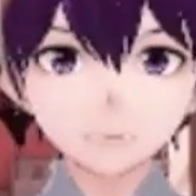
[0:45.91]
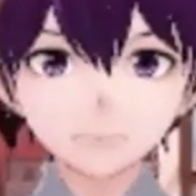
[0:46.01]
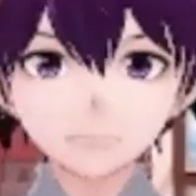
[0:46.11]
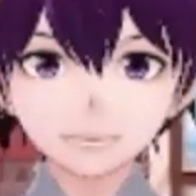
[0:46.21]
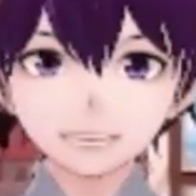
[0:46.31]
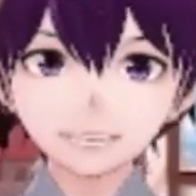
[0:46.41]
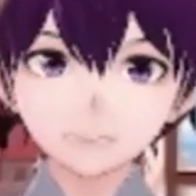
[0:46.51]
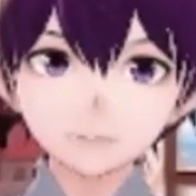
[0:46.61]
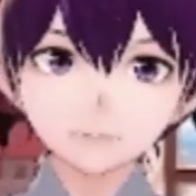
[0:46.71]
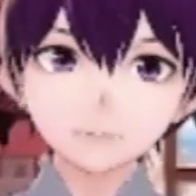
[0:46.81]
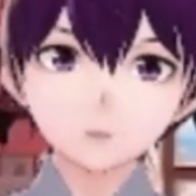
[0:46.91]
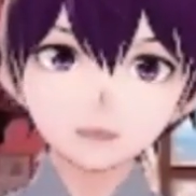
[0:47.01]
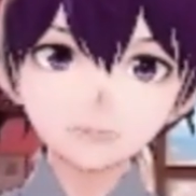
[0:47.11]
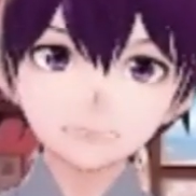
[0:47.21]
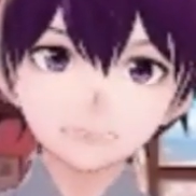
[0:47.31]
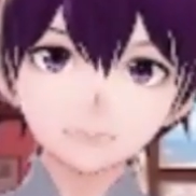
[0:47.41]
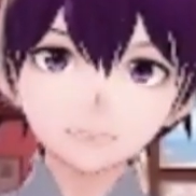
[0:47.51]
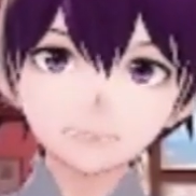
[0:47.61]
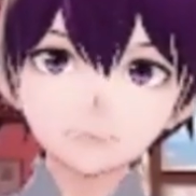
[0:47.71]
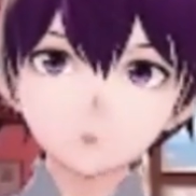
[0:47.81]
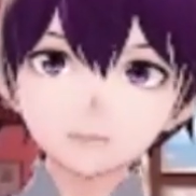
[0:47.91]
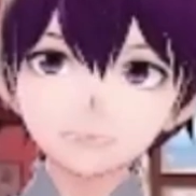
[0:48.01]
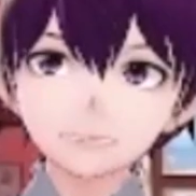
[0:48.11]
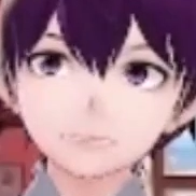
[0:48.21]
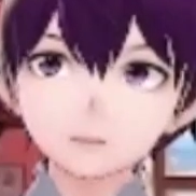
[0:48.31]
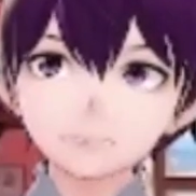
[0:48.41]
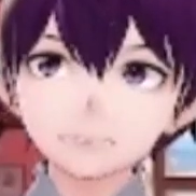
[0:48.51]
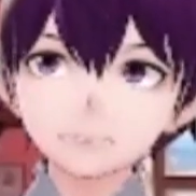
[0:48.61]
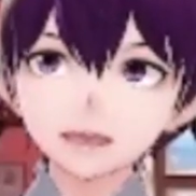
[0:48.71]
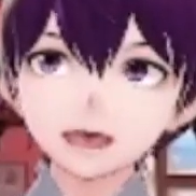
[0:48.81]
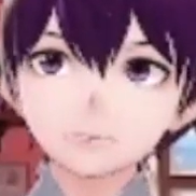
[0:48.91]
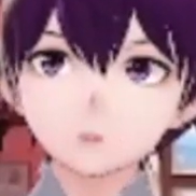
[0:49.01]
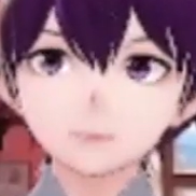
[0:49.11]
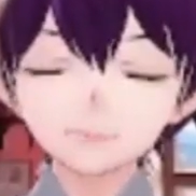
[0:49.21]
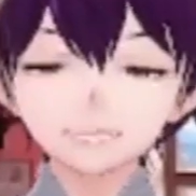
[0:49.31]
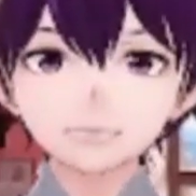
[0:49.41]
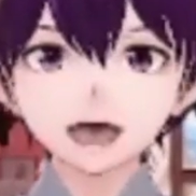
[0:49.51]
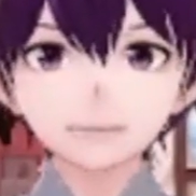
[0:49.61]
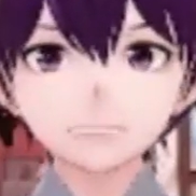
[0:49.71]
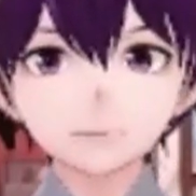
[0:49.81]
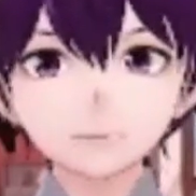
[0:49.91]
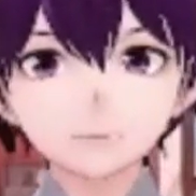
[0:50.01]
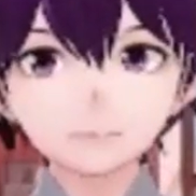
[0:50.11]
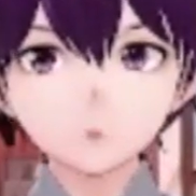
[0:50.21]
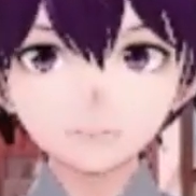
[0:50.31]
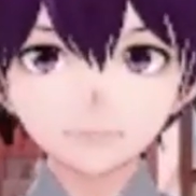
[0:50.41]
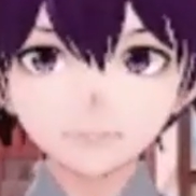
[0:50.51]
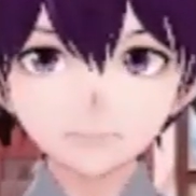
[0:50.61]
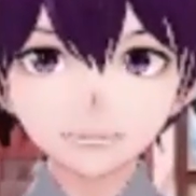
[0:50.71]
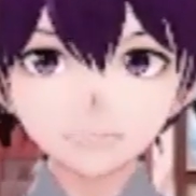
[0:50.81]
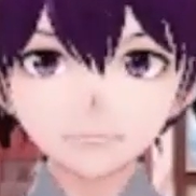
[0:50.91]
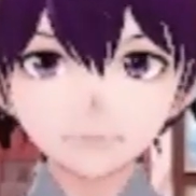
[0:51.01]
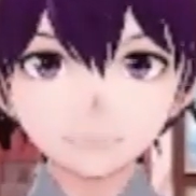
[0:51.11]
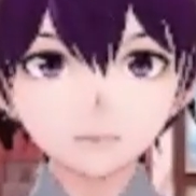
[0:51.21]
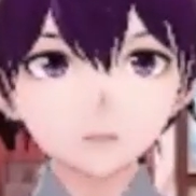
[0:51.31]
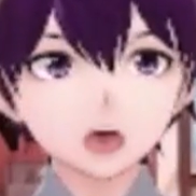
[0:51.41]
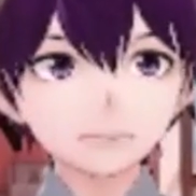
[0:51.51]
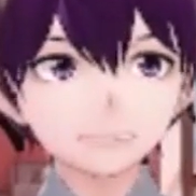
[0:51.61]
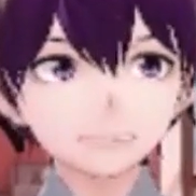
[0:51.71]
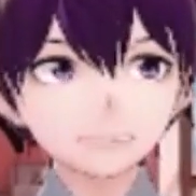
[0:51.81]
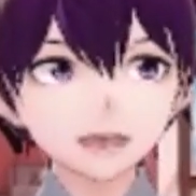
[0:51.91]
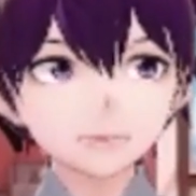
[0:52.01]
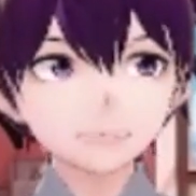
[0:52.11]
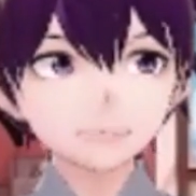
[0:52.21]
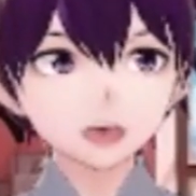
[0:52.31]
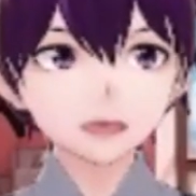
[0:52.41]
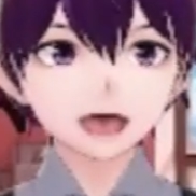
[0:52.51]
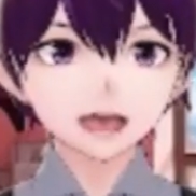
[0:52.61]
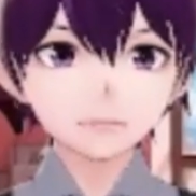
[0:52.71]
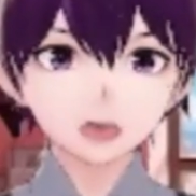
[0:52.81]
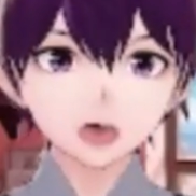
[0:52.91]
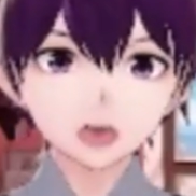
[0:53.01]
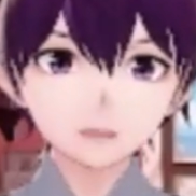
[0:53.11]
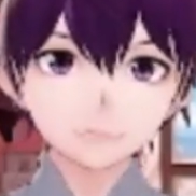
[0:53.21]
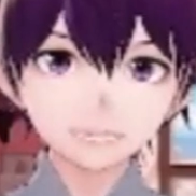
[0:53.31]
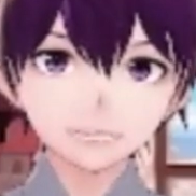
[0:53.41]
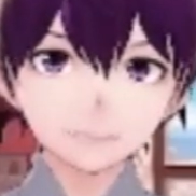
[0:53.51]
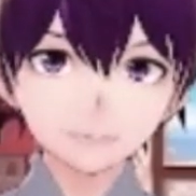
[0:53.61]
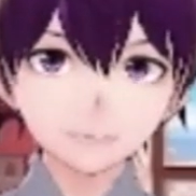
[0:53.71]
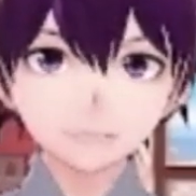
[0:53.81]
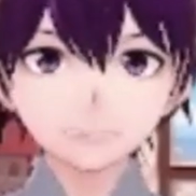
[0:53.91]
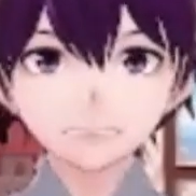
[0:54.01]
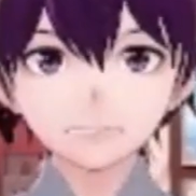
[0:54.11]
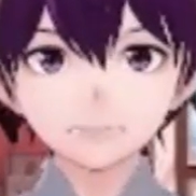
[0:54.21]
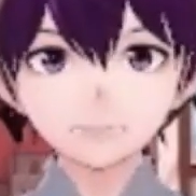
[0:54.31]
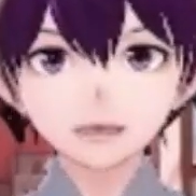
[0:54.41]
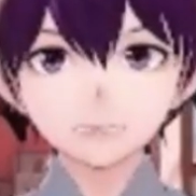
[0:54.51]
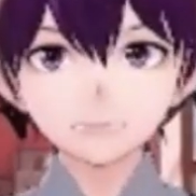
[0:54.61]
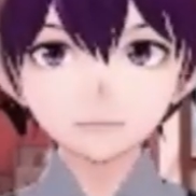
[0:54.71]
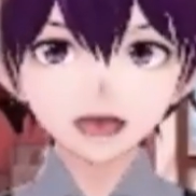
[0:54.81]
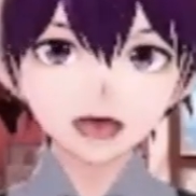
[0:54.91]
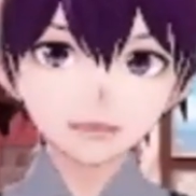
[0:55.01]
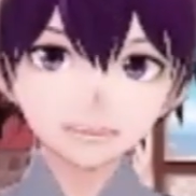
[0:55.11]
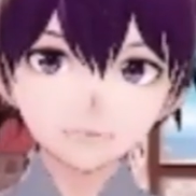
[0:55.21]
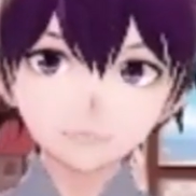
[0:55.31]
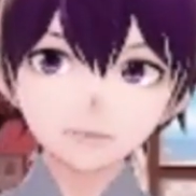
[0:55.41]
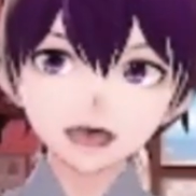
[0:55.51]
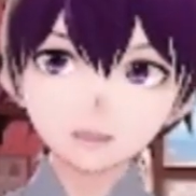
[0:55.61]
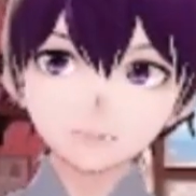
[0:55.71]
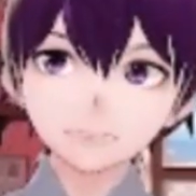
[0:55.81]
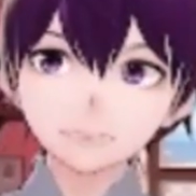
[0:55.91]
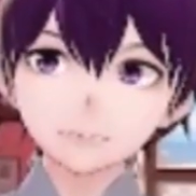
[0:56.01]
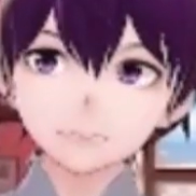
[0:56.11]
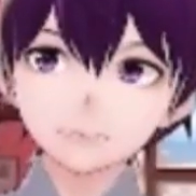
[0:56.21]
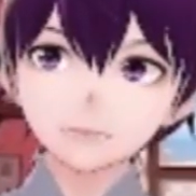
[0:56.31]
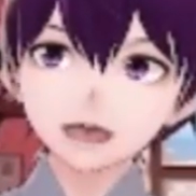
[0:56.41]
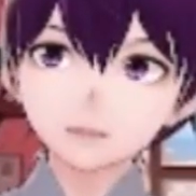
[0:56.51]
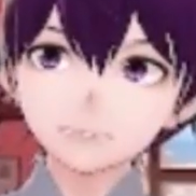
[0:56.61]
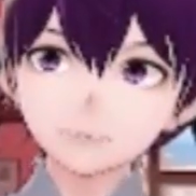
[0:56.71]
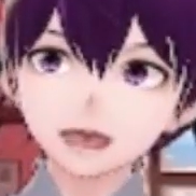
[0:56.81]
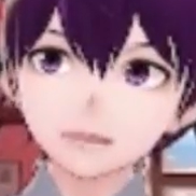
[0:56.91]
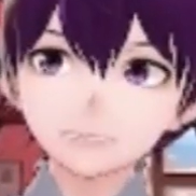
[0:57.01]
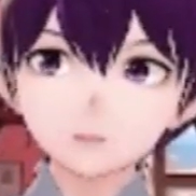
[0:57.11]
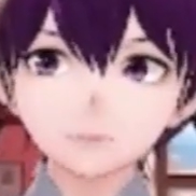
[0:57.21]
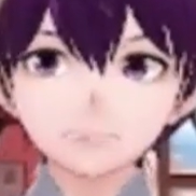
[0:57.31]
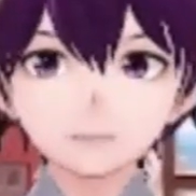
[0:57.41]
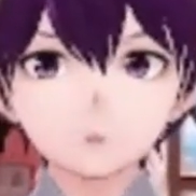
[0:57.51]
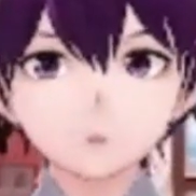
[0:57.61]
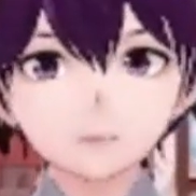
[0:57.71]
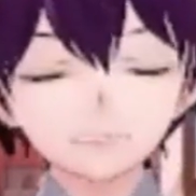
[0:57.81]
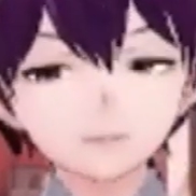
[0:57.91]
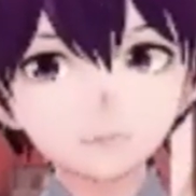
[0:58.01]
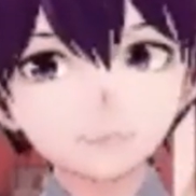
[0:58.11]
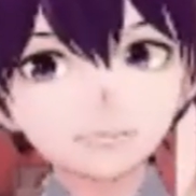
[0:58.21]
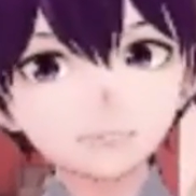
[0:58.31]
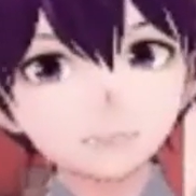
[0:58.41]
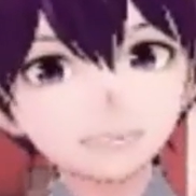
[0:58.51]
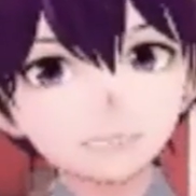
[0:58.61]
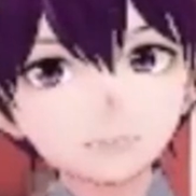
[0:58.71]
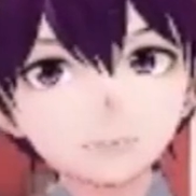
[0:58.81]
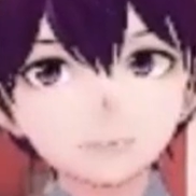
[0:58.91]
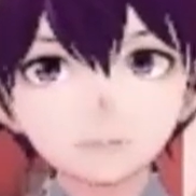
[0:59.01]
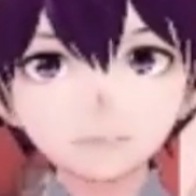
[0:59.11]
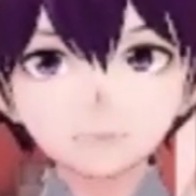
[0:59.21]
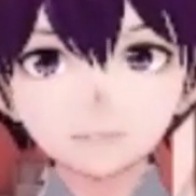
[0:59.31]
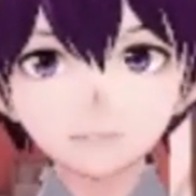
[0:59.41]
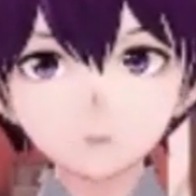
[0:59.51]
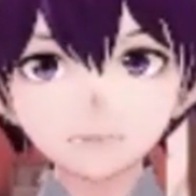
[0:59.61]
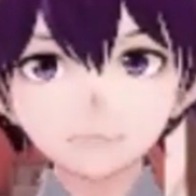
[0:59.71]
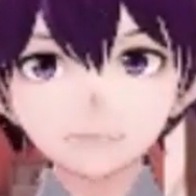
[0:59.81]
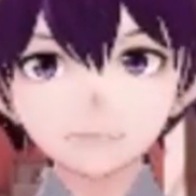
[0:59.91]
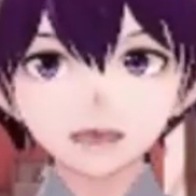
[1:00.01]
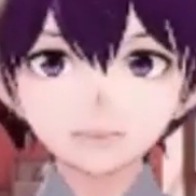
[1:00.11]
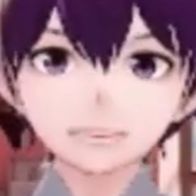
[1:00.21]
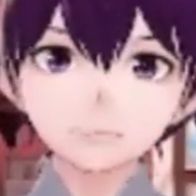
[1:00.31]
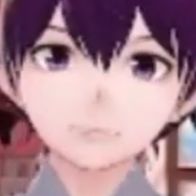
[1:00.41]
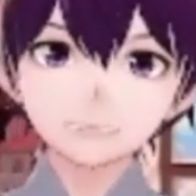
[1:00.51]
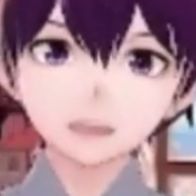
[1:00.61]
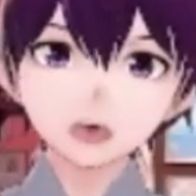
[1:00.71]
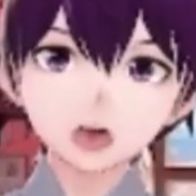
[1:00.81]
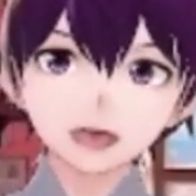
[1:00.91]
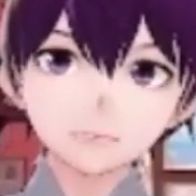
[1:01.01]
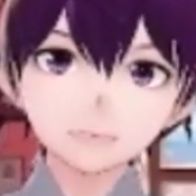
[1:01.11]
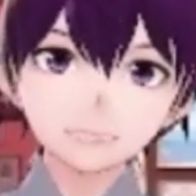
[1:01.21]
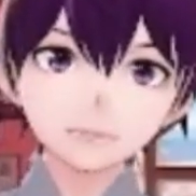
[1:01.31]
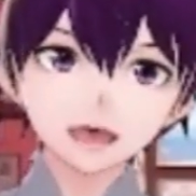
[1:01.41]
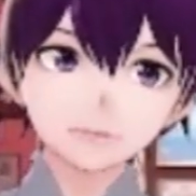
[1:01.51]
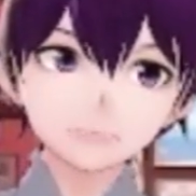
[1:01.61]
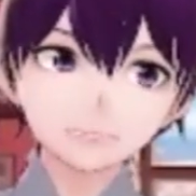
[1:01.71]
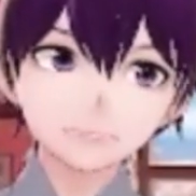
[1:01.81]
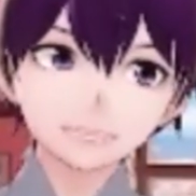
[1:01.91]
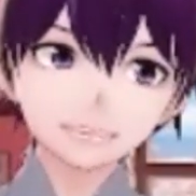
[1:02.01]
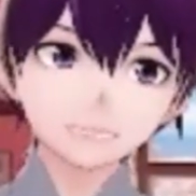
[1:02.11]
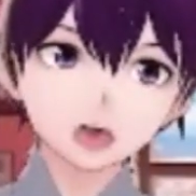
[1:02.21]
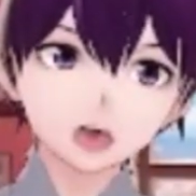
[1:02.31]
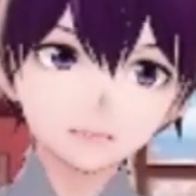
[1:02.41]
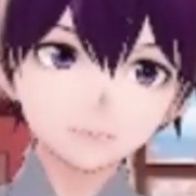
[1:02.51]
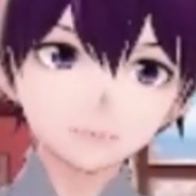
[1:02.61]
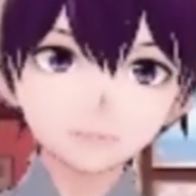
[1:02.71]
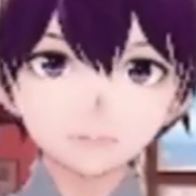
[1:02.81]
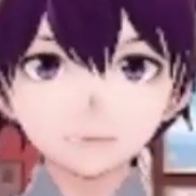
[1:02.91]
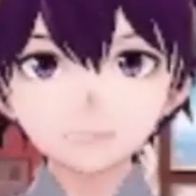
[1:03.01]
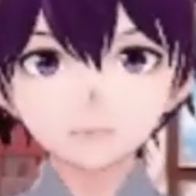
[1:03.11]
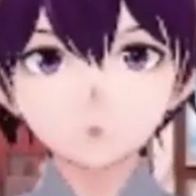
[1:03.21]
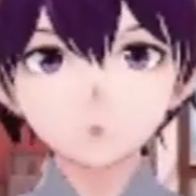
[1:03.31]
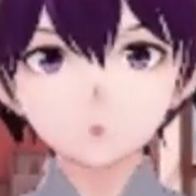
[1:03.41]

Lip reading: Then, why in Spain we are using the Central European time, which is the same time for Germany, Poland or Sweden, despite these countries are very far from Spain and we aren't using the Western European time, which is the time used for Portugal and the United Kingdom, which